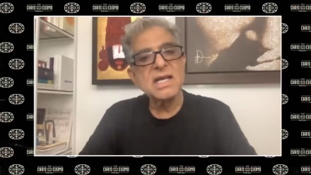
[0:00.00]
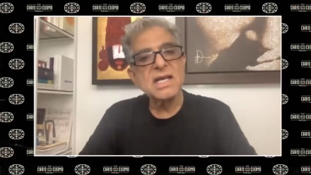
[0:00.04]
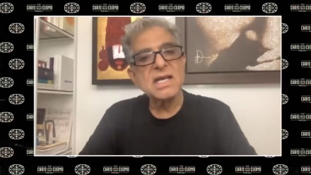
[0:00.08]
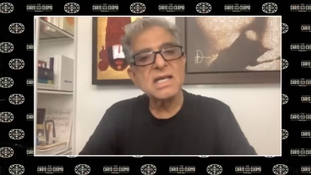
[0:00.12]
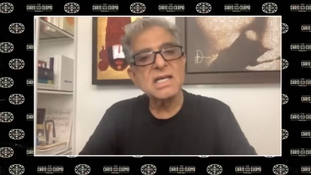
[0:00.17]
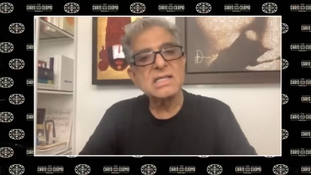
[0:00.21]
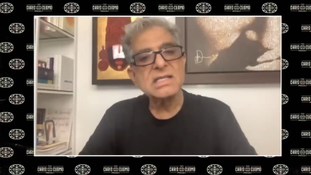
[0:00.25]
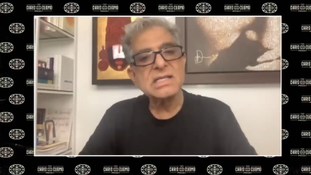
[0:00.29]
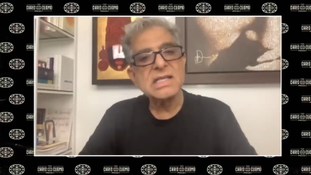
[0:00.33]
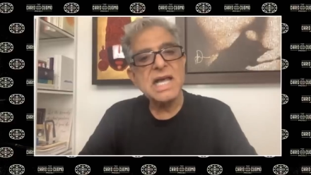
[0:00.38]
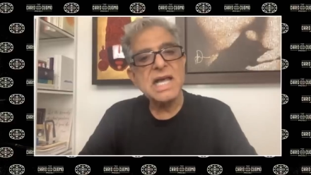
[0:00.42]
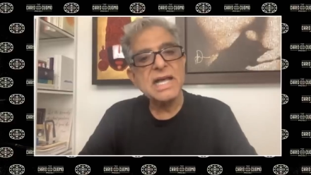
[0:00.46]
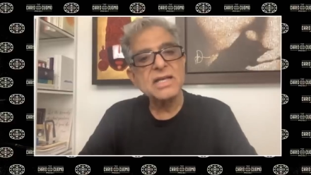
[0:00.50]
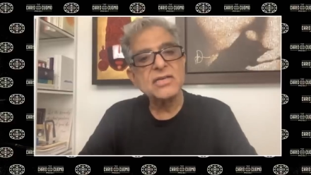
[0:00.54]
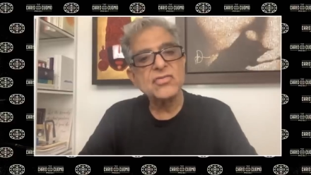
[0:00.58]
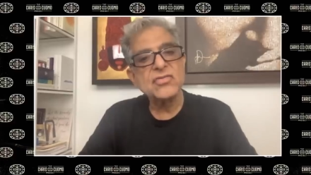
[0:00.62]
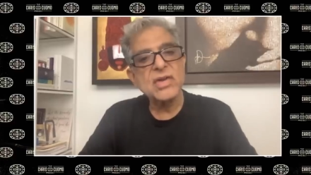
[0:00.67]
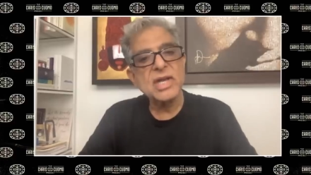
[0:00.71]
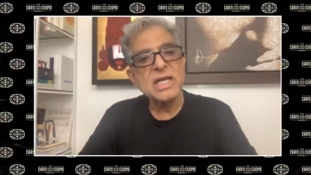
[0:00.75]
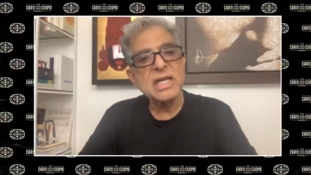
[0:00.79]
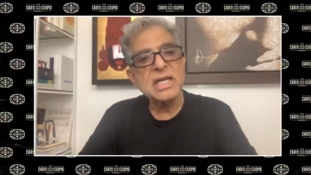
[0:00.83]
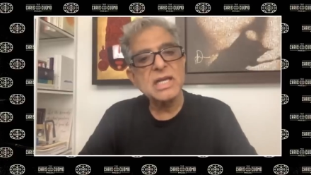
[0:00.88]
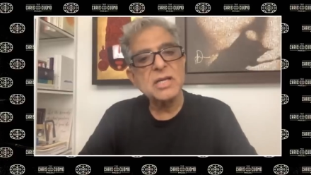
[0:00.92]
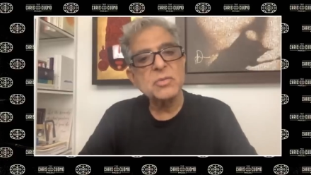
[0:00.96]
is like
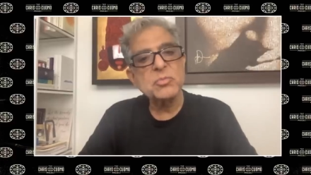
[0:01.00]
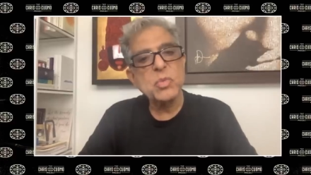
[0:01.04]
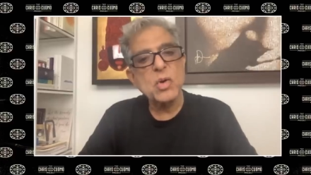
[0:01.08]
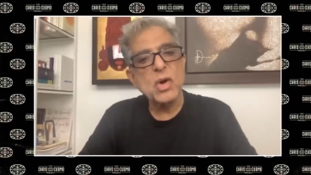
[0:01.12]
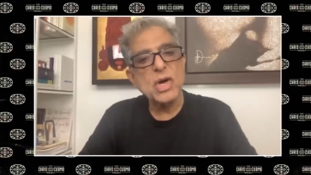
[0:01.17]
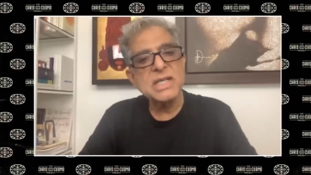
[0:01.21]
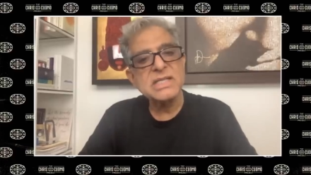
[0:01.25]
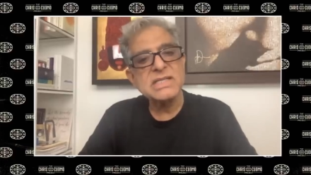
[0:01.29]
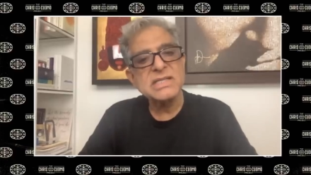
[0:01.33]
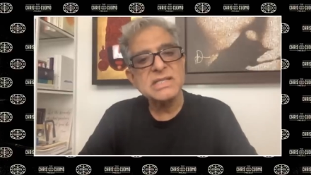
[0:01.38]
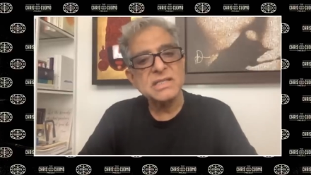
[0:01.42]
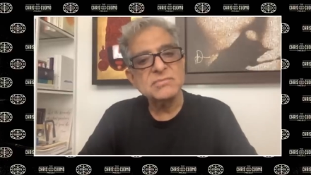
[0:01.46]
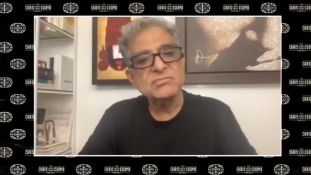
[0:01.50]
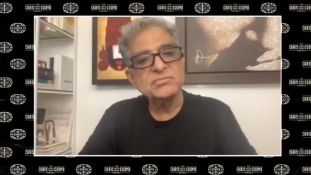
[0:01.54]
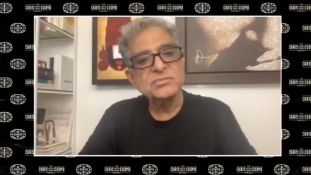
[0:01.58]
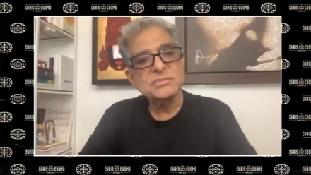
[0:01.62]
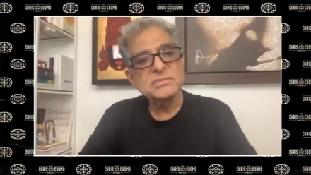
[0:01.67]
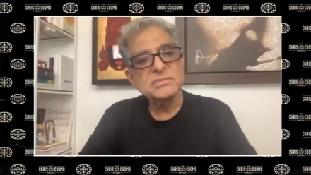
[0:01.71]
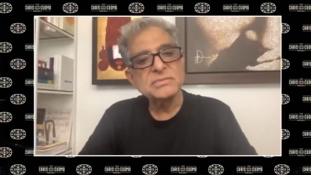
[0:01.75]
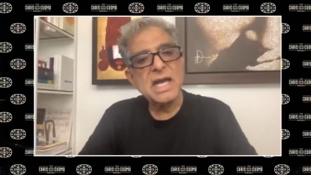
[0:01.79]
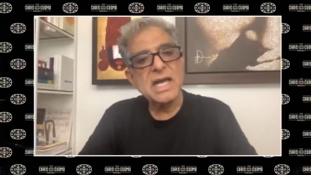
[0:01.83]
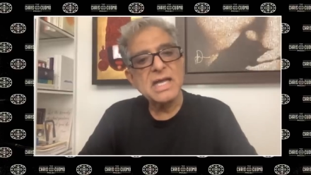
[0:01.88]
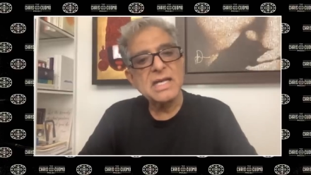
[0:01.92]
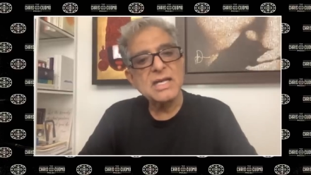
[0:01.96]
drinking poison
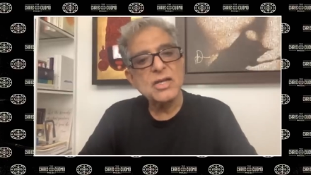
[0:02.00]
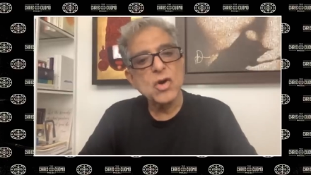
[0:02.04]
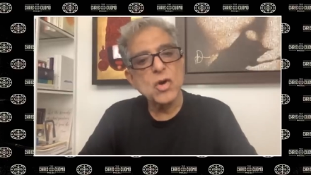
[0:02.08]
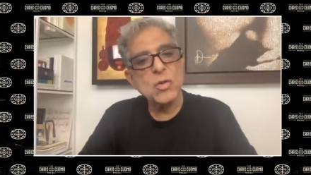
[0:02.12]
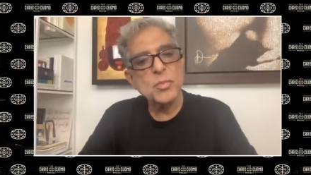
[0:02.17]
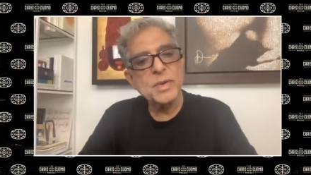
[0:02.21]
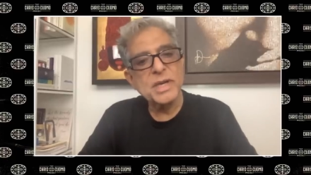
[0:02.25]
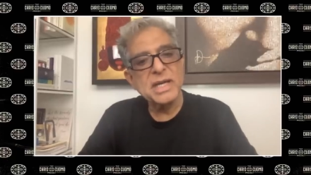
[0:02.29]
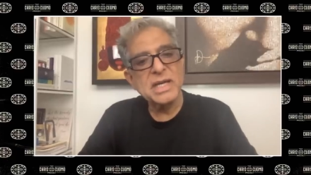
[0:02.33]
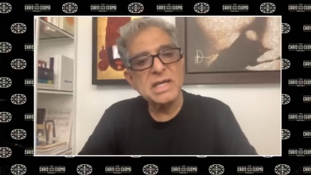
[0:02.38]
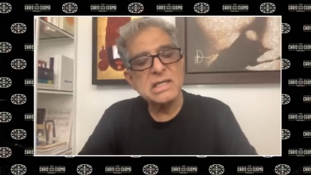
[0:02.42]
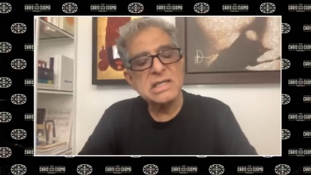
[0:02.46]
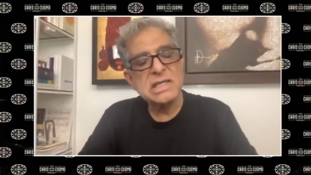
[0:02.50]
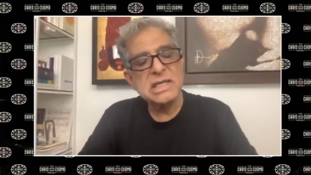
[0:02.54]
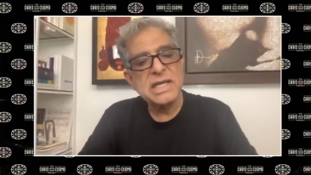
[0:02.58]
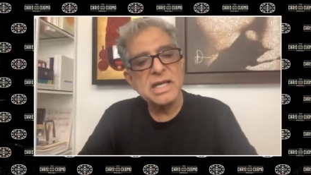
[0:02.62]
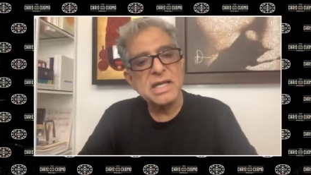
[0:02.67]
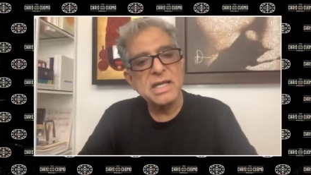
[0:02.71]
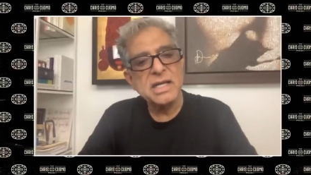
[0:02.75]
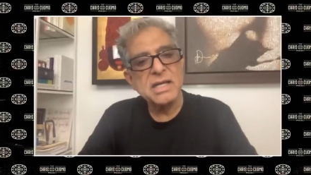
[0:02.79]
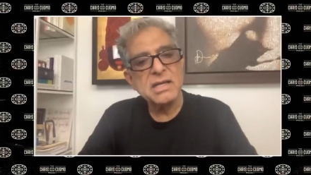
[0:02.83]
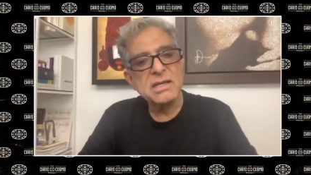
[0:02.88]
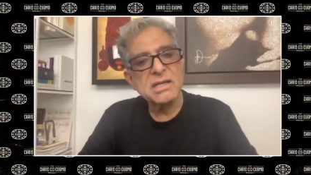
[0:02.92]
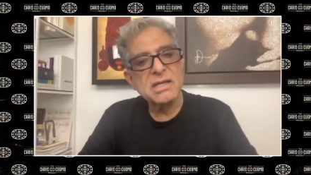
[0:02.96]
and hoping it'll
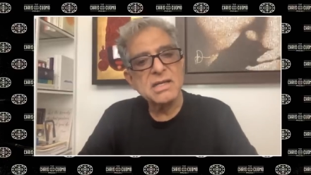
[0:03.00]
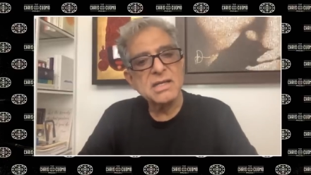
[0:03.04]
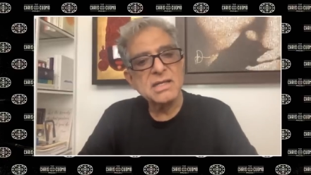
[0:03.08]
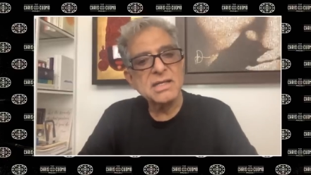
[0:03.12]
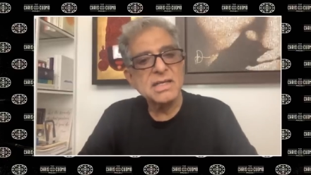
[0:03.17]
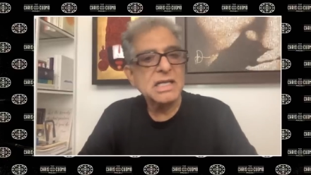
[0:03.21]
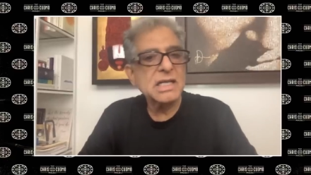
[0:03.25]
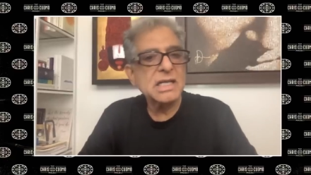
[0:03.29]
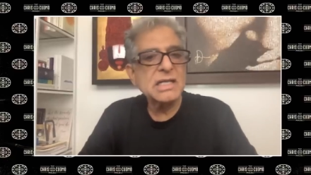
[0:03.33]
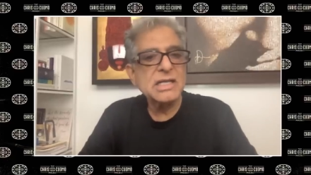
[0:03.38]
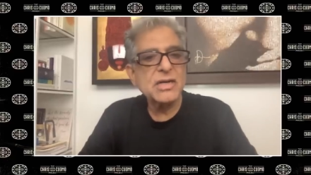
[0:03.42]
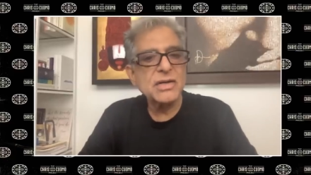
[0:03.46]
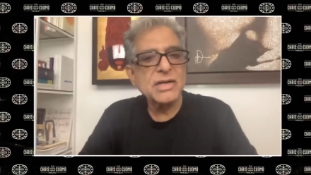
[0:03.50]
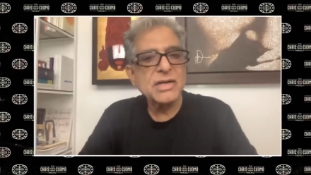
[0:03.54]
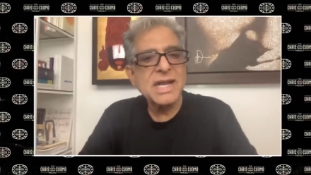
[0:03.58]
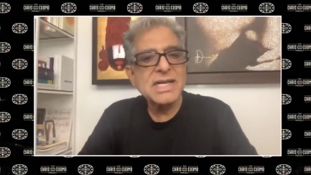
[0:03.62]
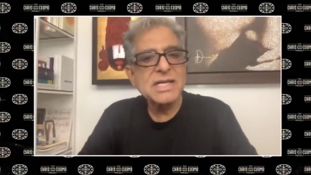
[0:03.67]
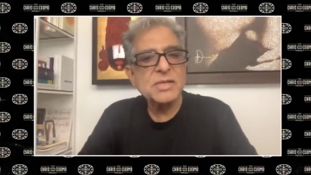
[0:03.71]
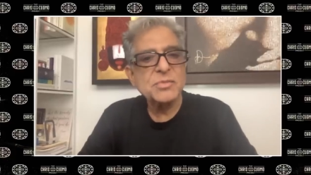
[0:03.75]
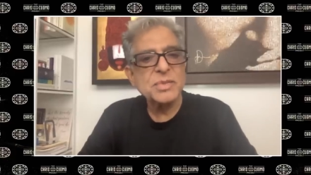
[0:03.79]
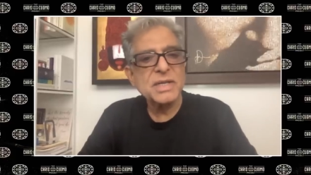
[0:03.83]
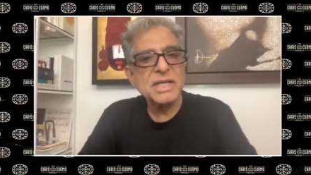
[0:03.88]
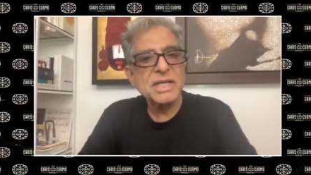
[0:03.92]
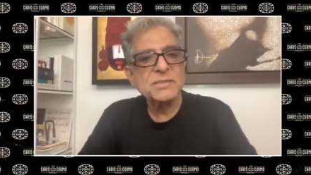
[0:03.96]
kill your
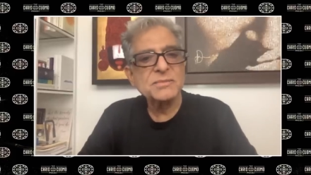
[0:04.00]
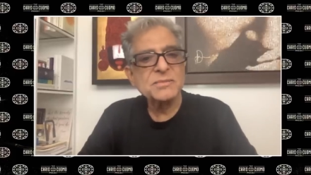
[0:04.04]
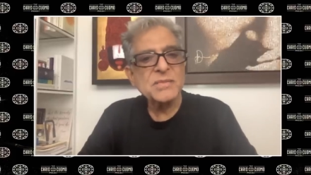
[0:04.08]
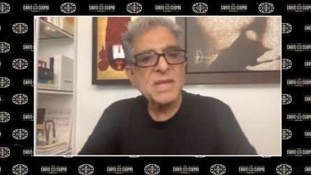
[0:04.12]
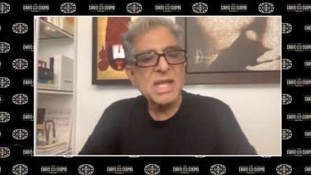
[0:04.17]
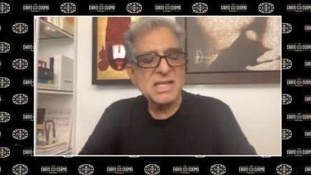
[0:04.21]
enemy.